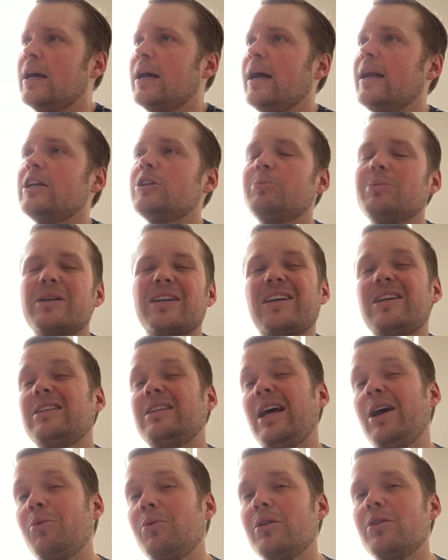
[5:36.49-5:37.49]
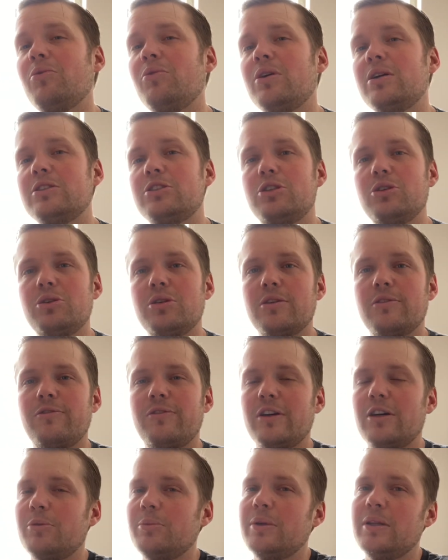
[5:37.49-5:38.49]
and it's because they were the ones doing the
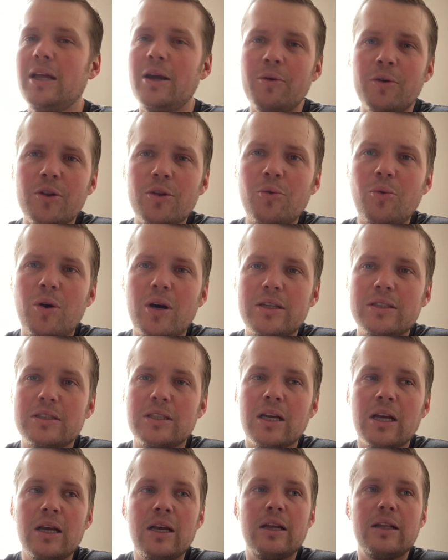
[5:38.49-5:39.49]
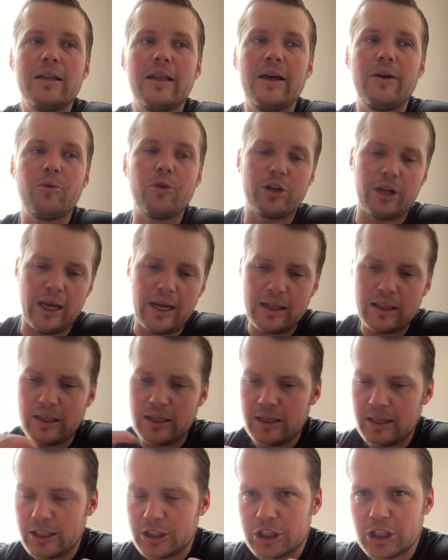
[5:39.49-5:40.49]
film and they were the ones that were taking the
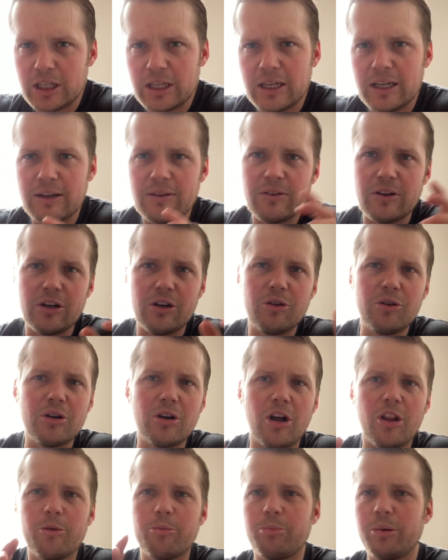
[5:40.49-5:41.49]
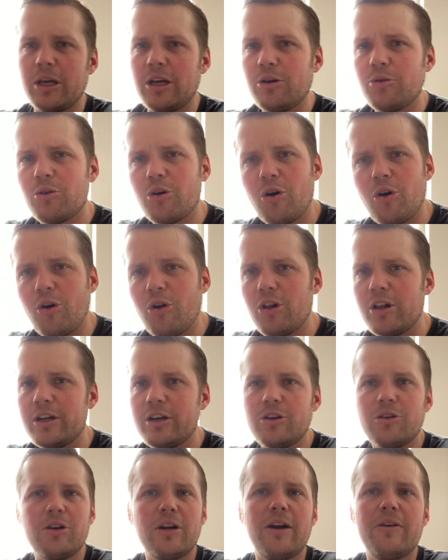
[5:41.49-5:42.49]
initiative and doing all the b-roll and
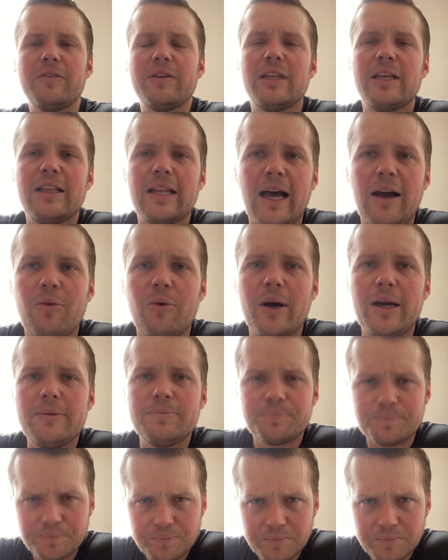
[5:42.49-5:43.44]
doing everything that way